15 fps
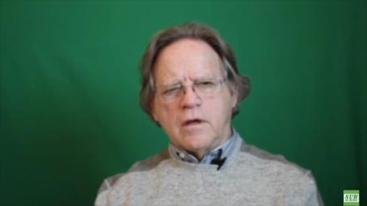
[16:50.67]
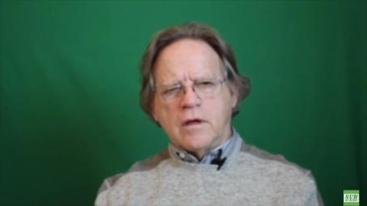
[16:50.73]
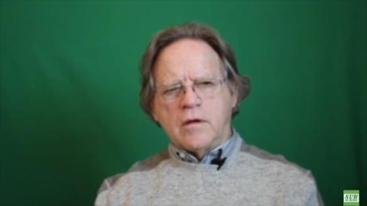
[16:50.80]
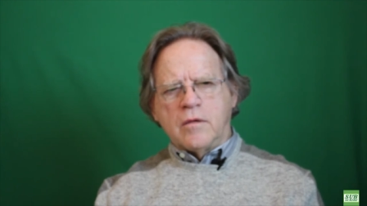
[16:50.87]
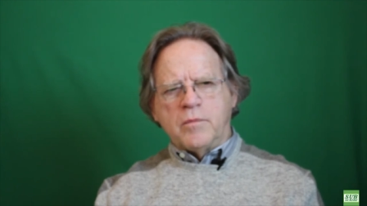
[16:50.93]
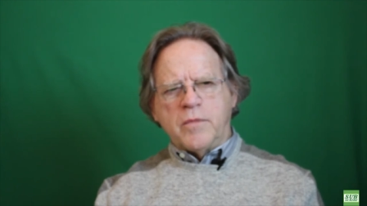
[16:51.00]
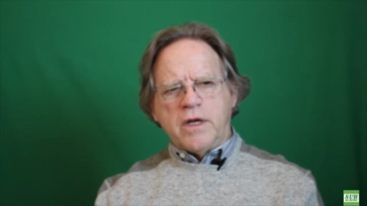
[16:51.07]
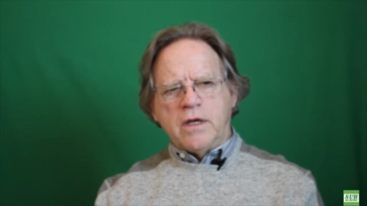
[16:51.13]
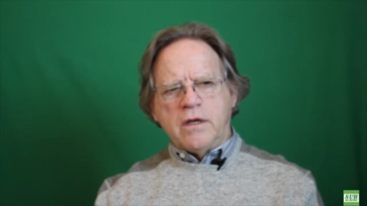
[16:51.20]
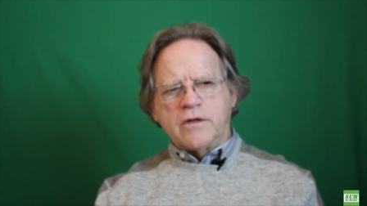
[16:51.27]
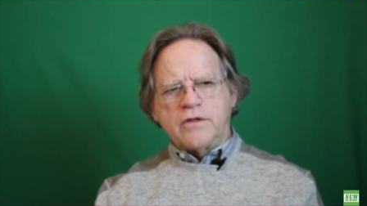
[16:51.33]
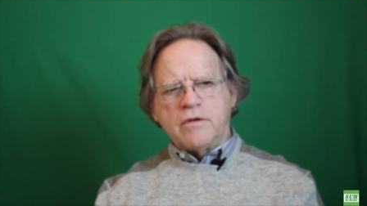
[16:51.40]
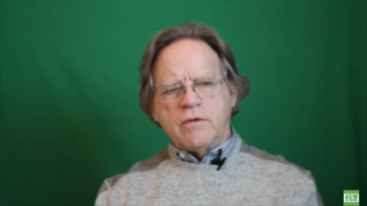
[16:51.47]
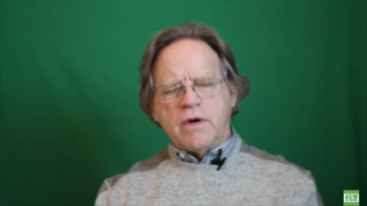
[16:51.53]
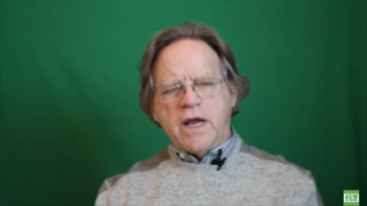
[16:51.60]
But he
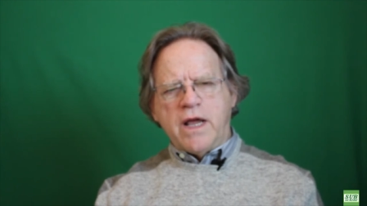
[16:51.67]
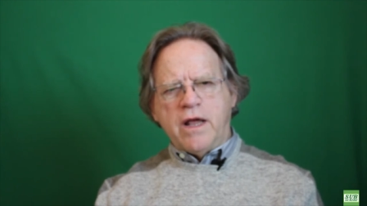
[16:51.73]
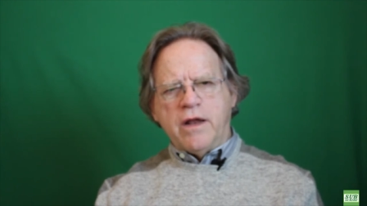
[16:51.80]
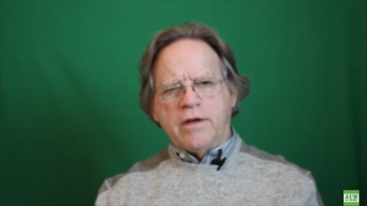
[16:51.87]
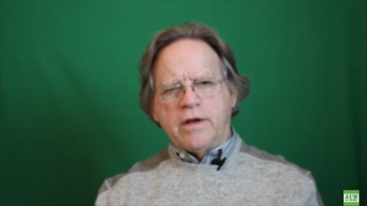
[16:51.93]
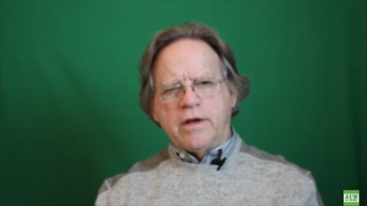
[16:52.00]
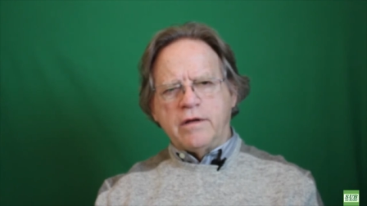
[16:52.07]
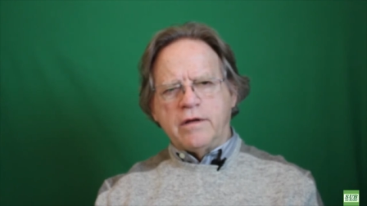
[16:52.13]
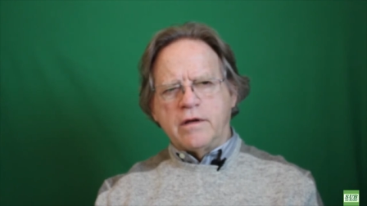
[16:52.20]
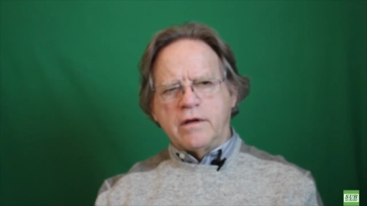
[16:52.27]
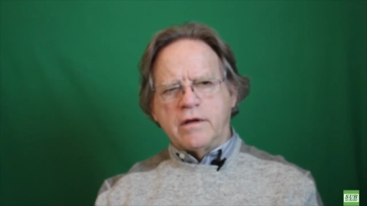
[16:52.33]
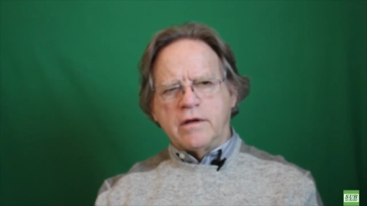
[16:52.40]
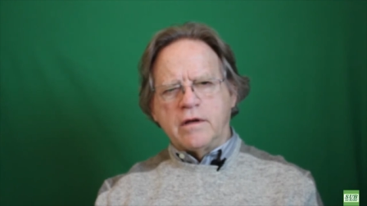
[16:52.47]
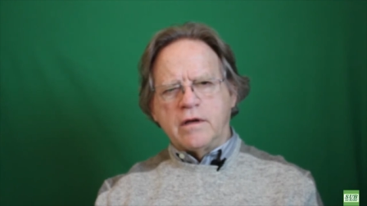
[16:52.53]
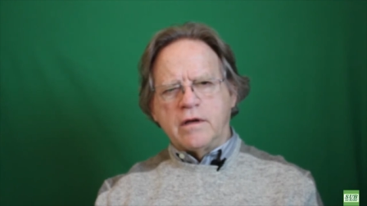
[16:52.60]
looks around and
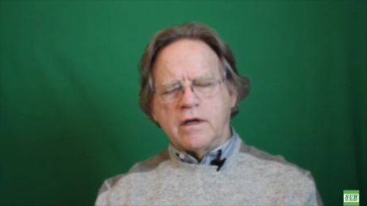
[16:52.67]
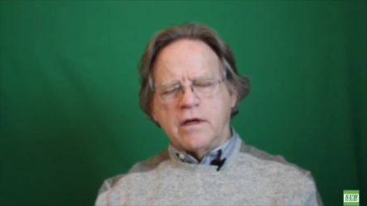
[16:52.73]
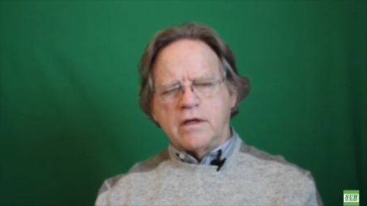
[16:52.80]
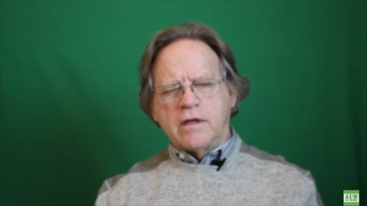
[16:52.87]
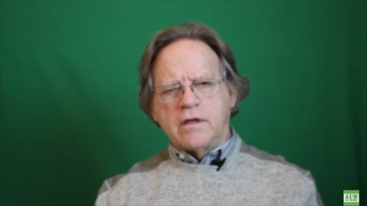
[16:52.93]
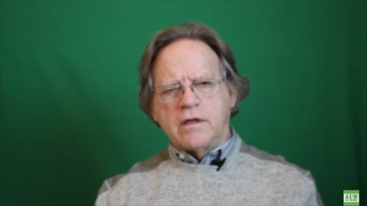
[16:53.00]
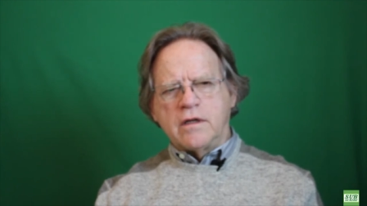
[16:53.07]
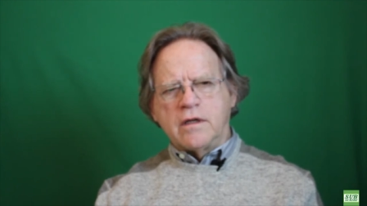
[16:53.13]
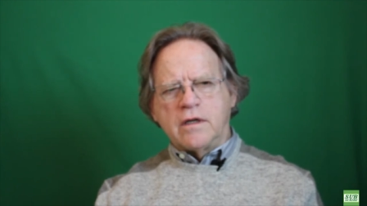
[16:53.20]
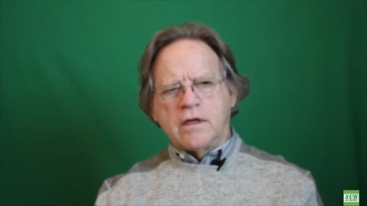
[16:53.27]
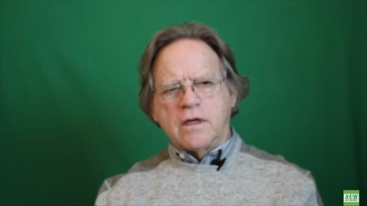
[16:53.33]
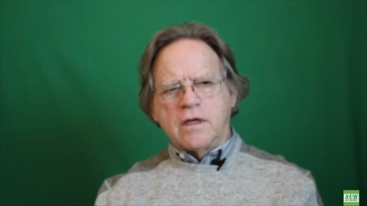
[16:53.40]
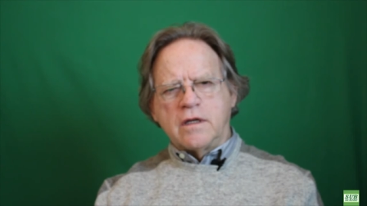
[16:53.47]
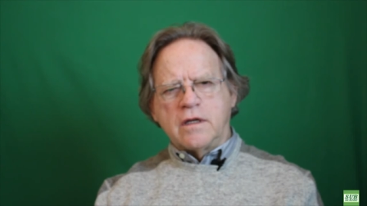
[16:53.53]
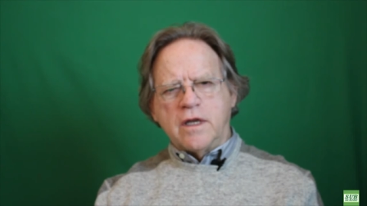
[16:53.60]

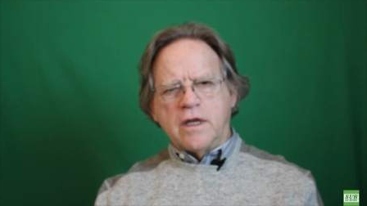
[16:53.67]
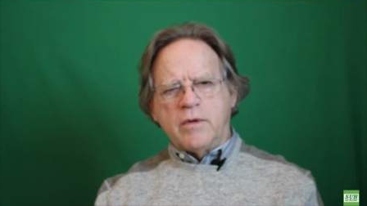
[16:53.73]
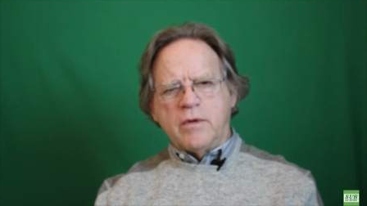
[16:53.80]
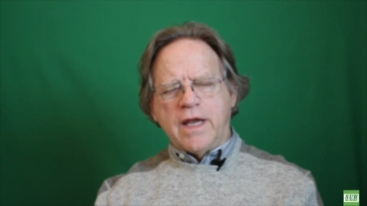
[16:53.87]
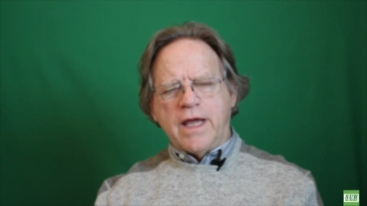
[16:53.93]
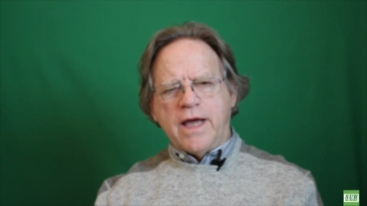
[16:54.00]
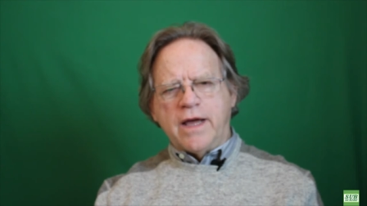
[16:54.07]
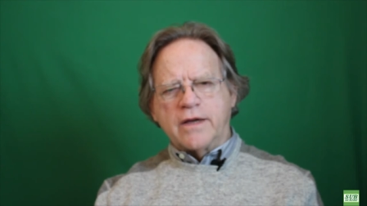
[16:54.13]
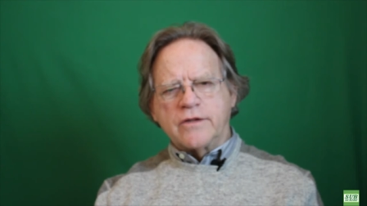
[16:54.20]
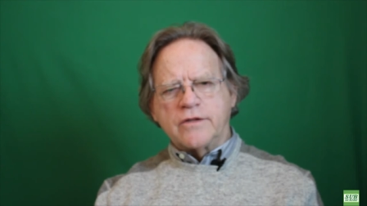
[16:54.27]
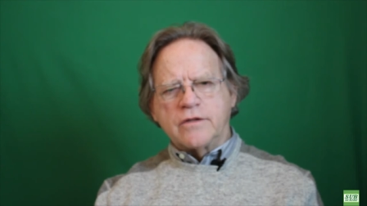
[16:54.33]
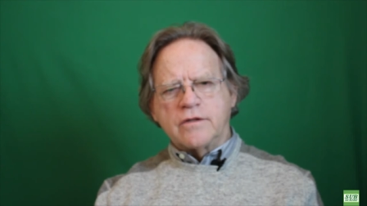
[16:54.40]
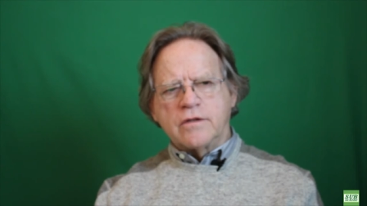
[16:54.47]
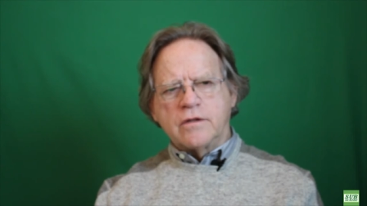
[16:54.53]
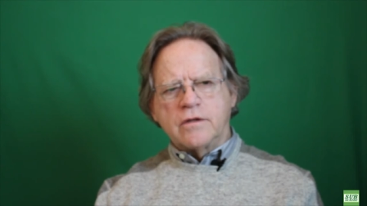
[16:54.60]
they
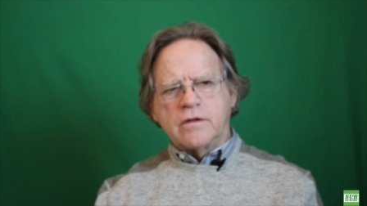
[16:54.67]
relax,